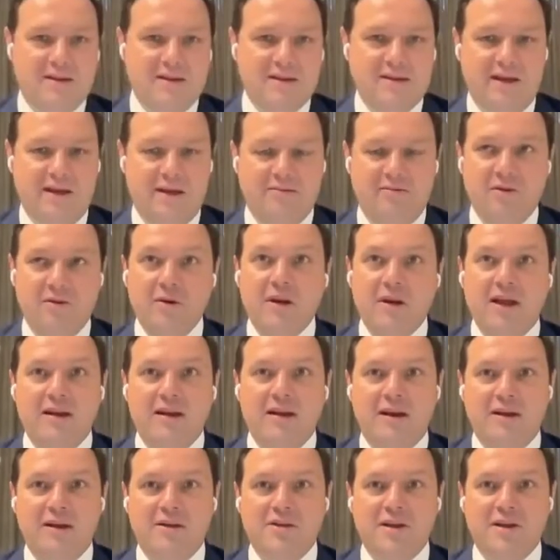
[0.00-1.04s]
That's helpful.
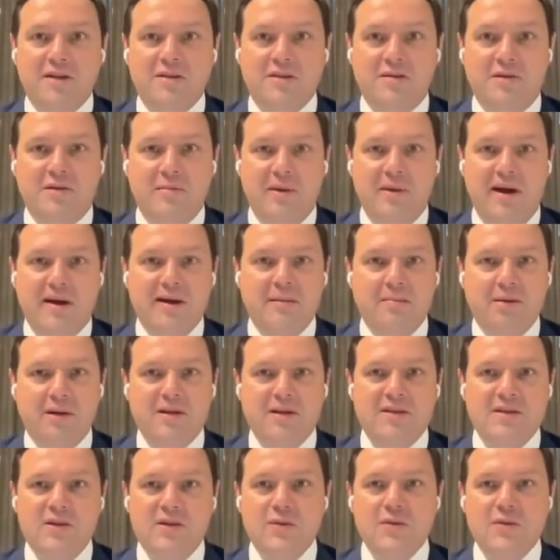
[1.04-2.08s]
And just a reminder,
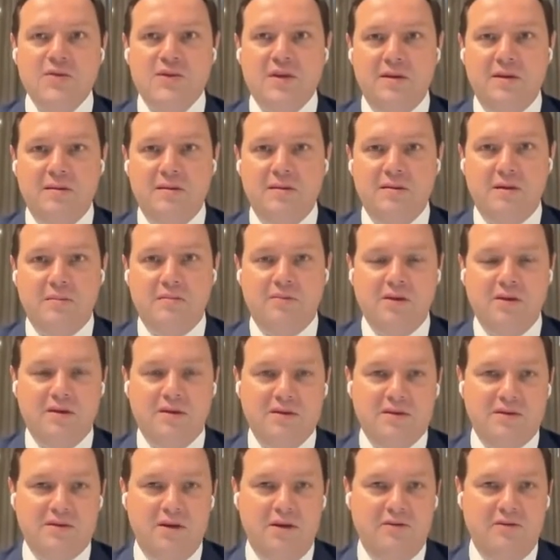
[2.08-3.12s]
please use the
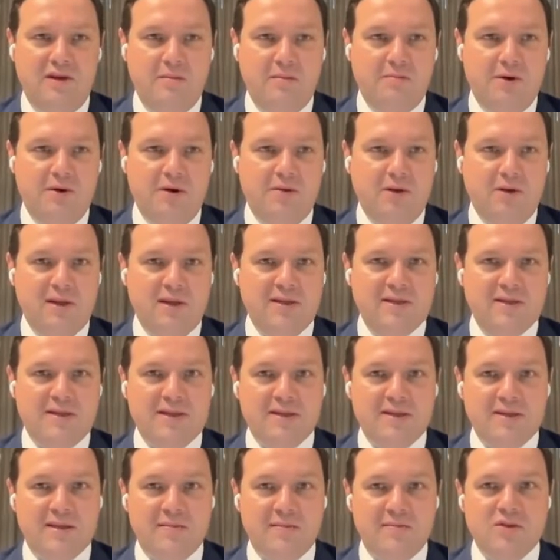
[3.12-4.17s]
survey and polling
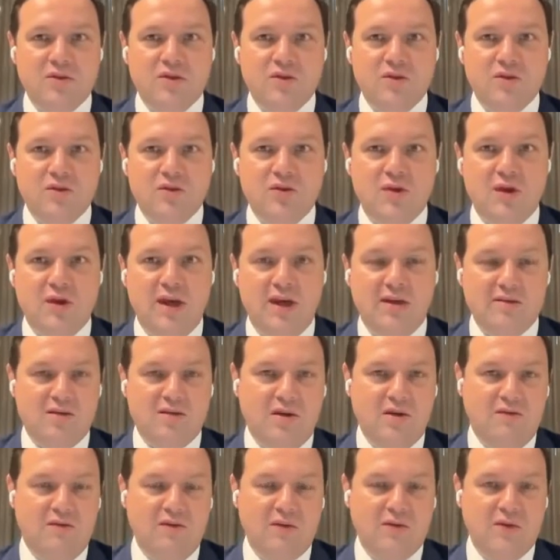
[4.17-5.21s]
system to cast
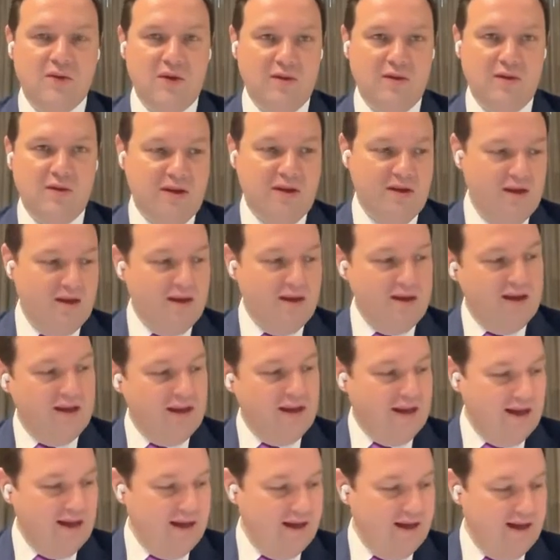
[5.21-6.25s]
your views on the
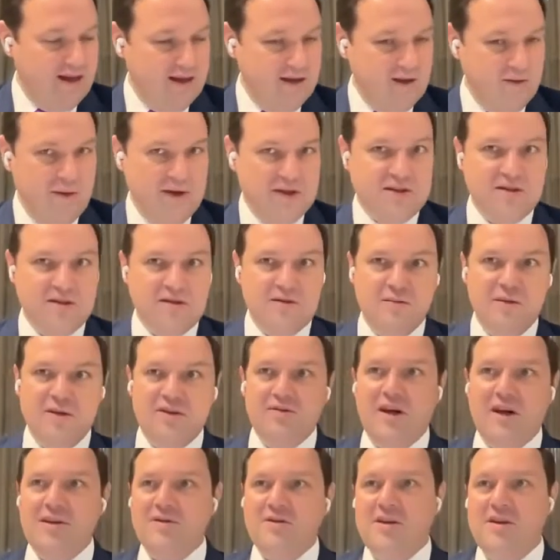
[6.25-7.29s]
questions. We
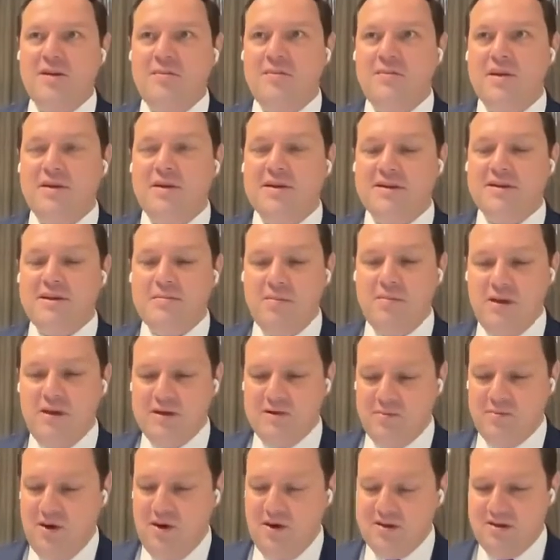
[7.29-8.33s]
try to keep them as simple as
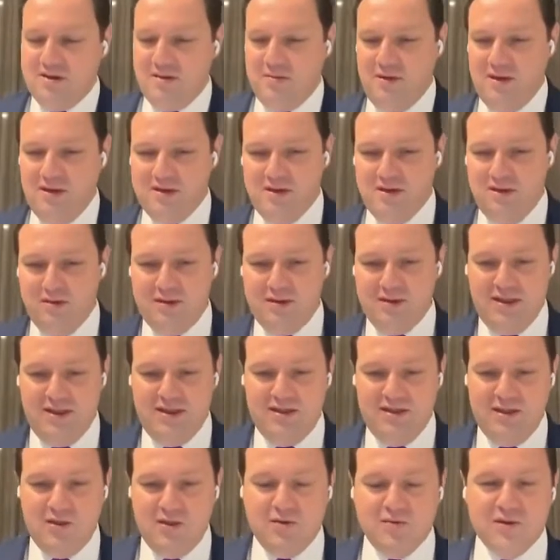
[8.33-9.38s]
possible, so it's
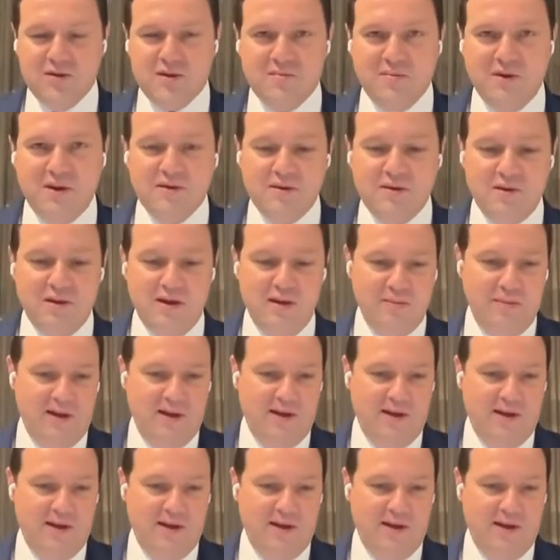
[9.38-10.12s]
easy to respond to them.